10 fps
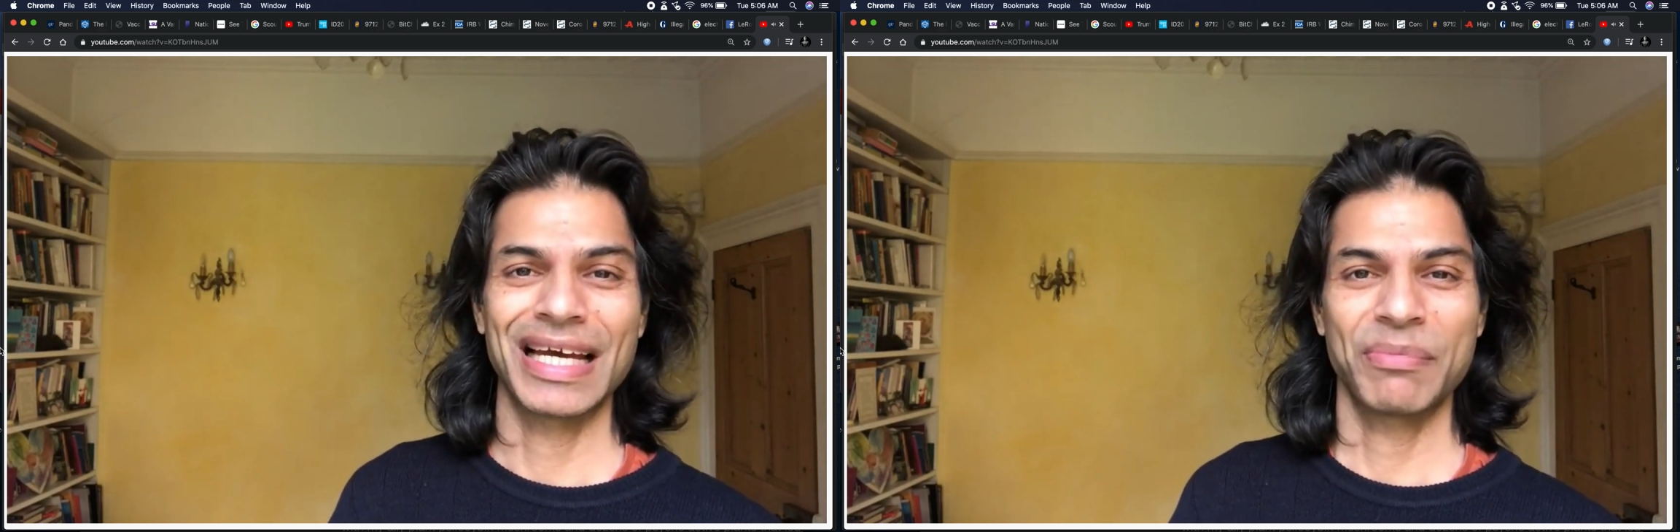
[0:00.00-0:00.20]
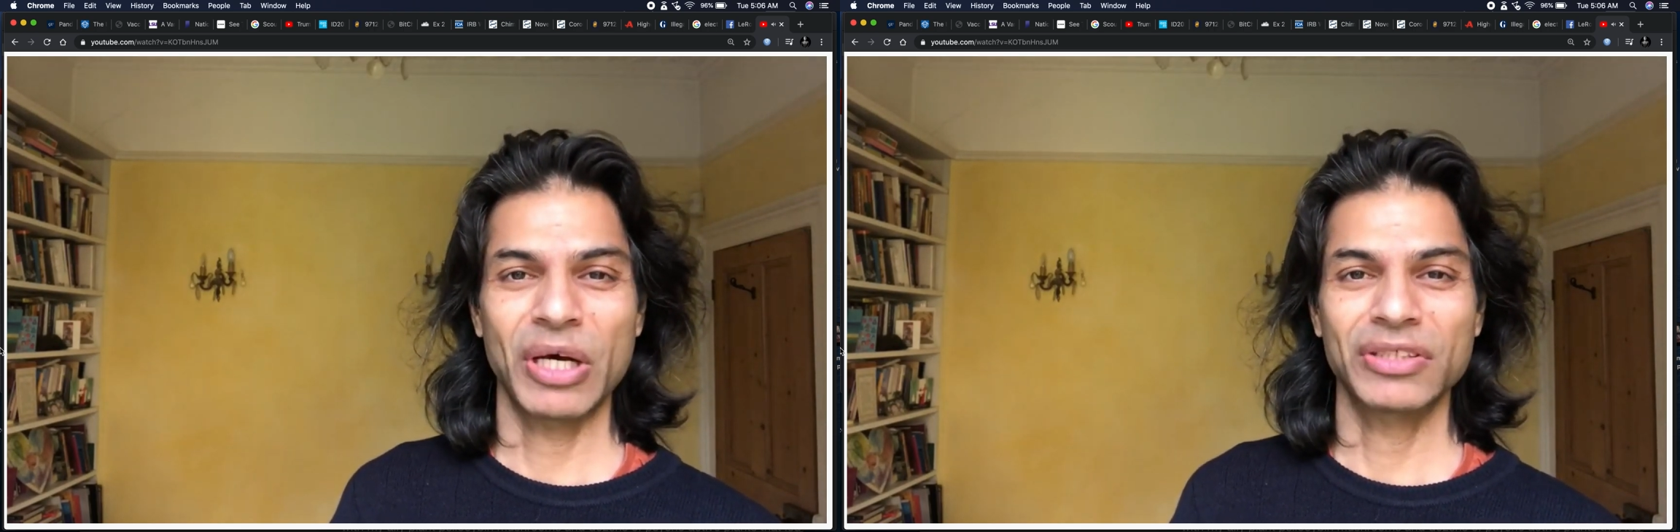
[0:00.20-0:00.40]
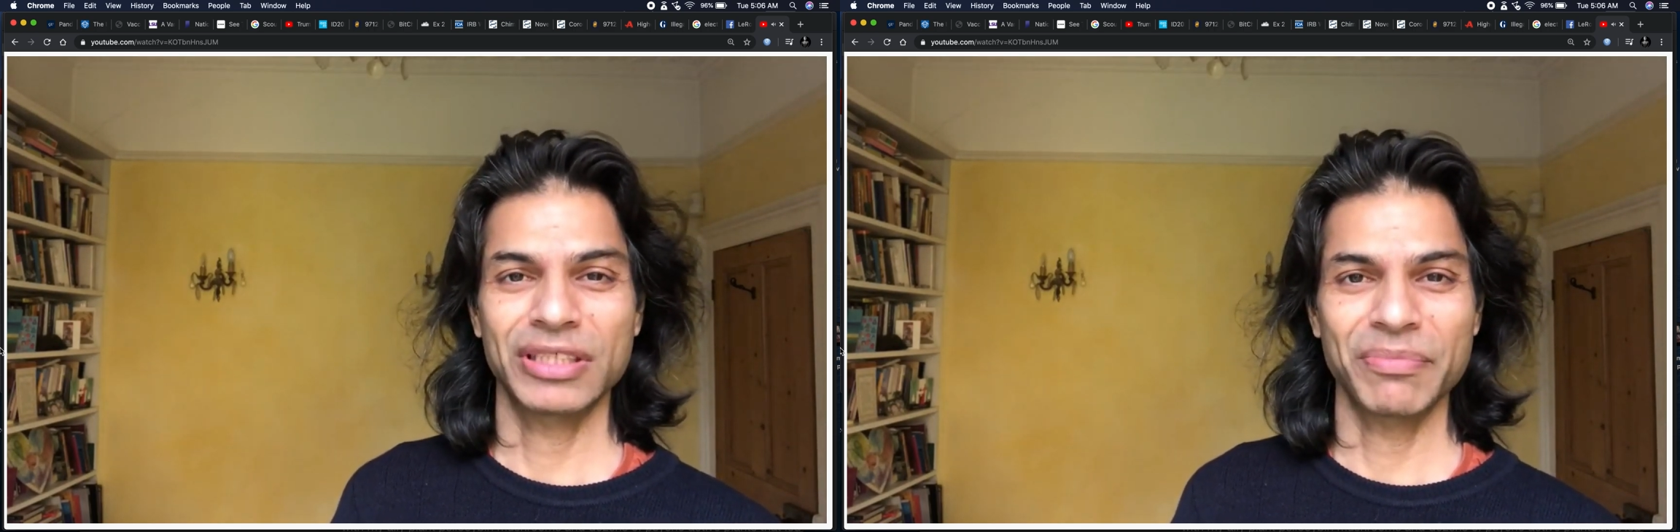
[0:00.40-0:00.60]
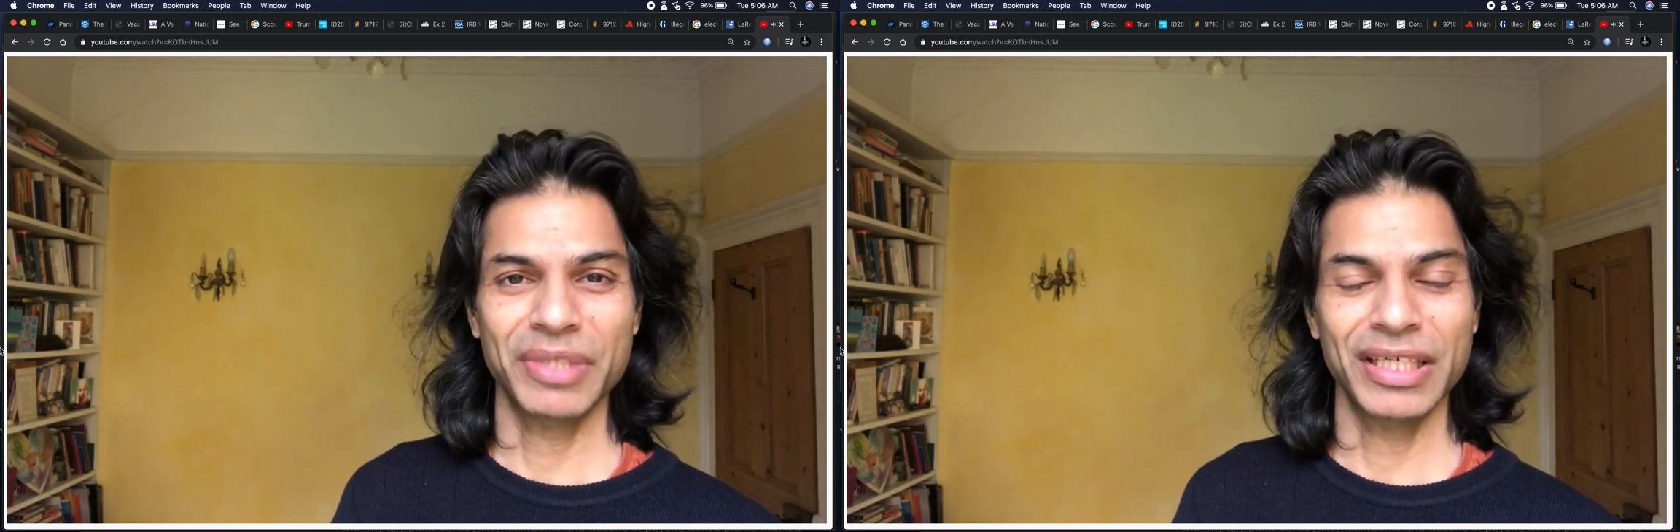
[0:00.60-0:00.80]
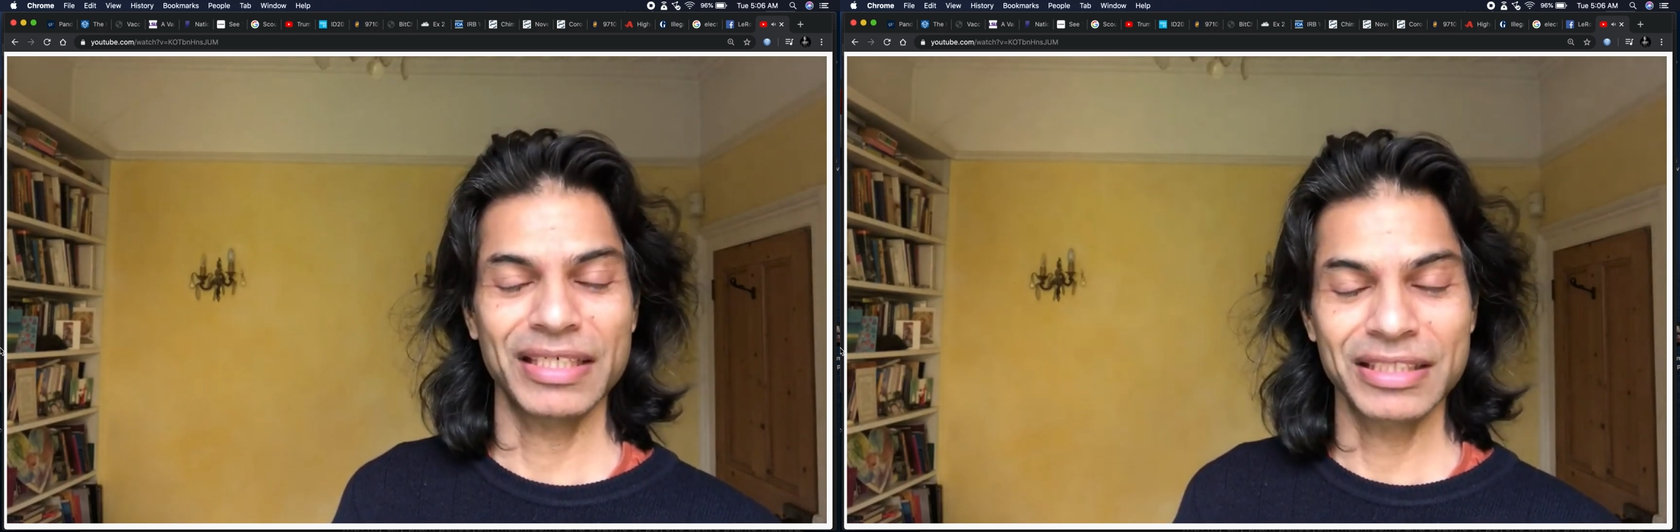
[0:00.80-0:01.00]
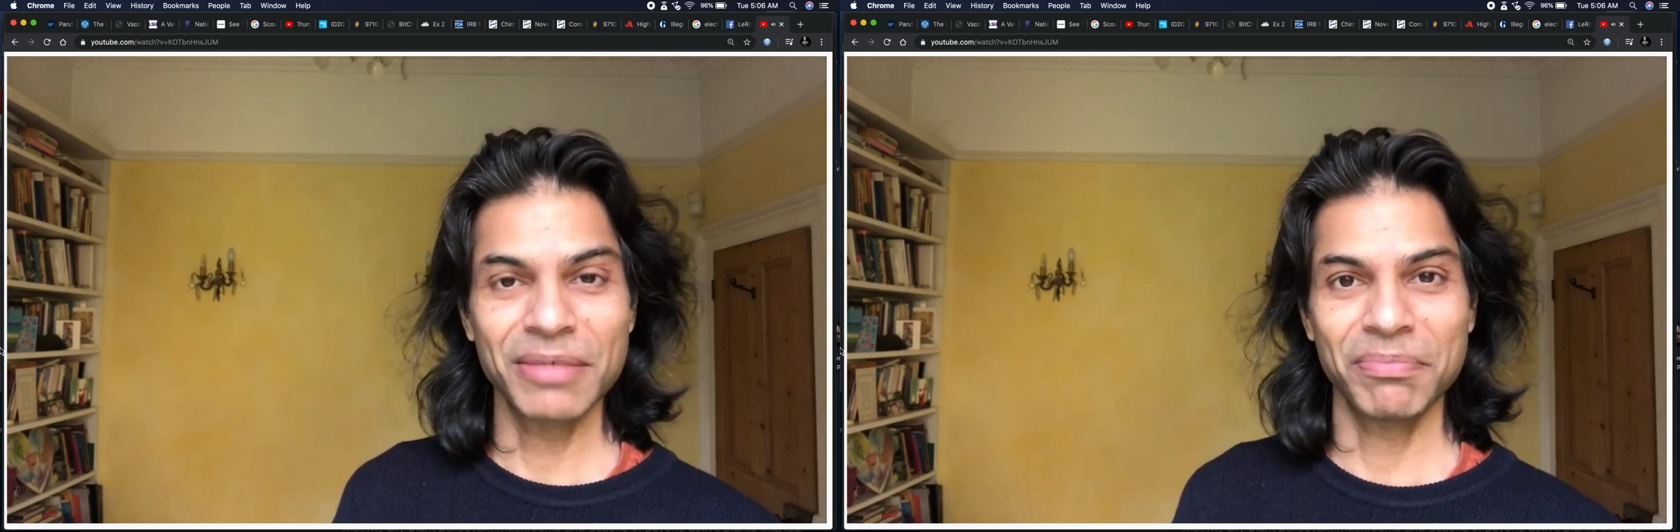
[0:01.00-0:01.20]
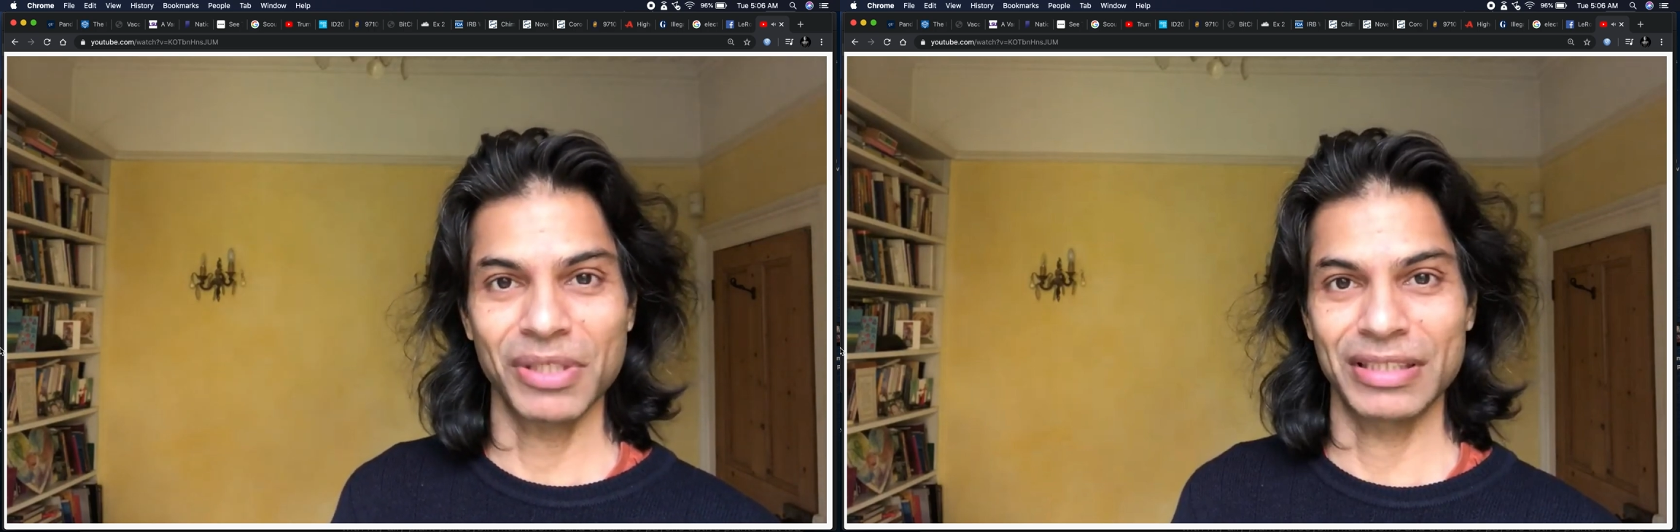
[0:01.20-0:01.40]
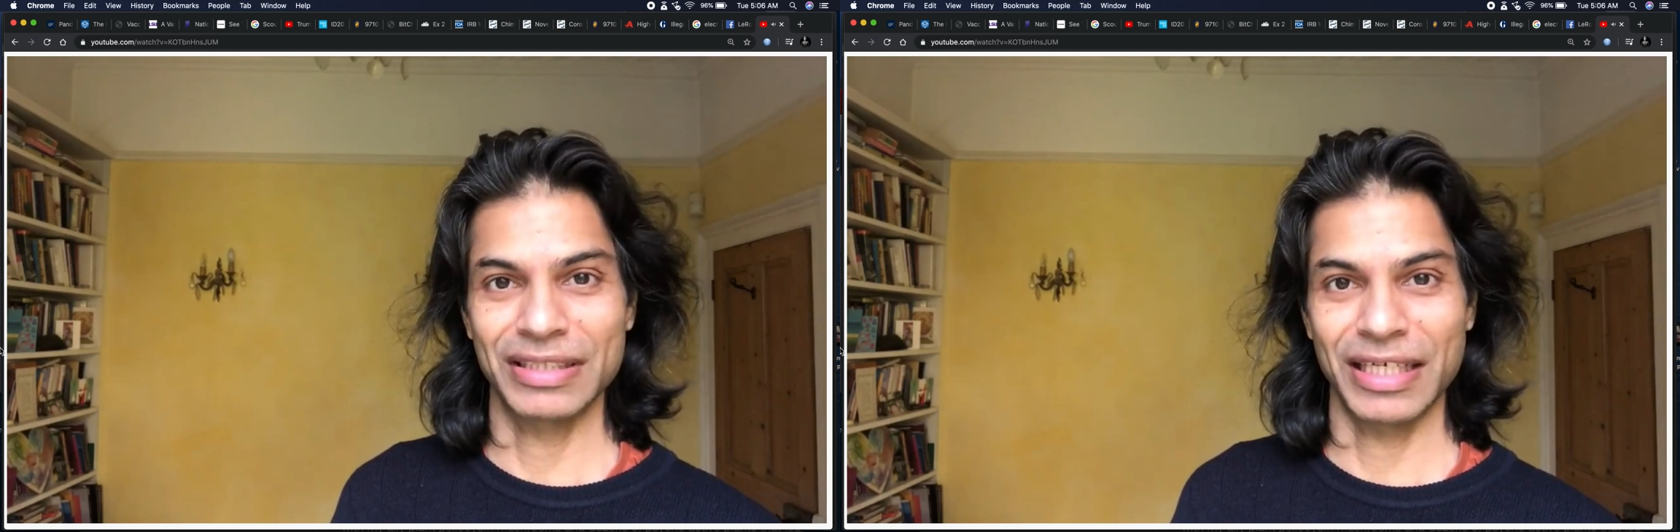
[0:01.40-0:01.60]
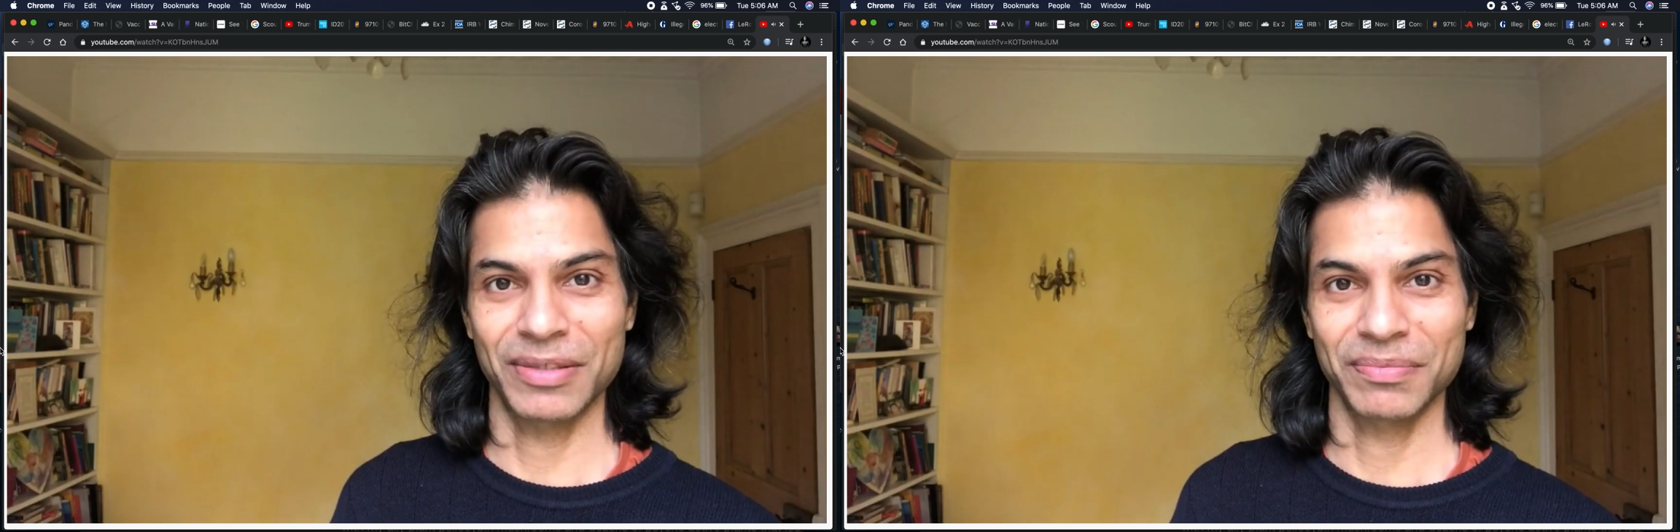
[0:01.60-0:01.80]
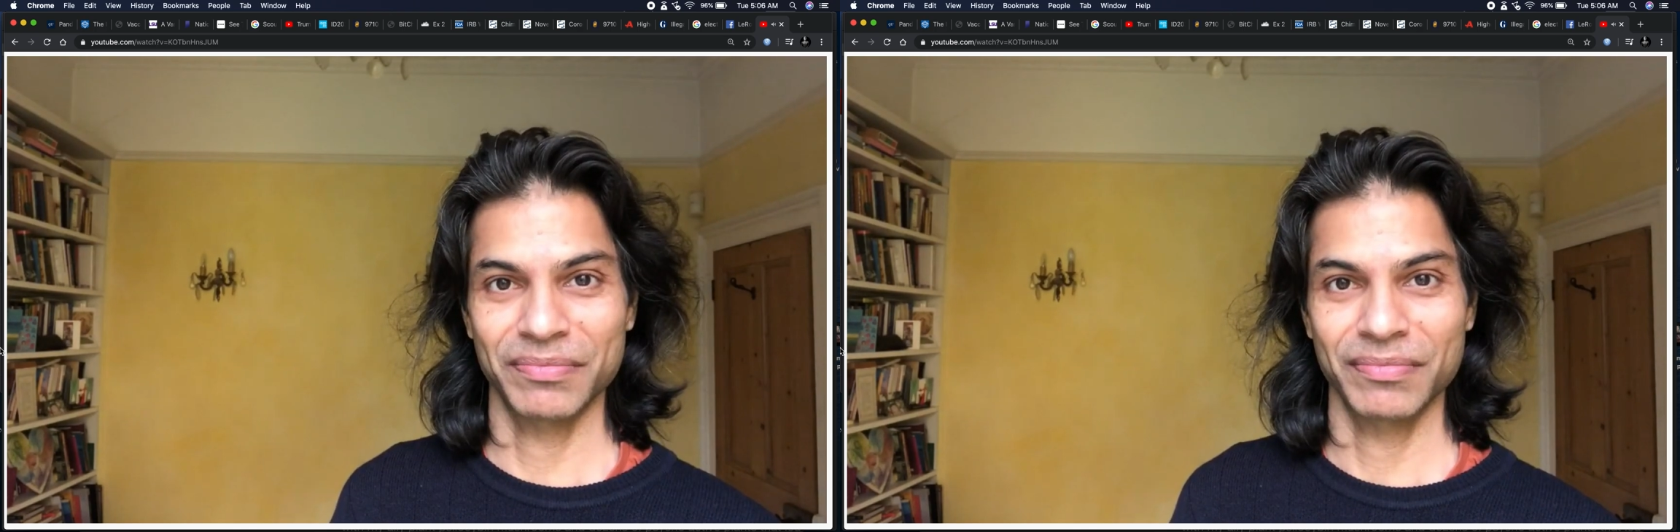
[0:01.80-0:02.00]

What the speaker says: about something as simple as that.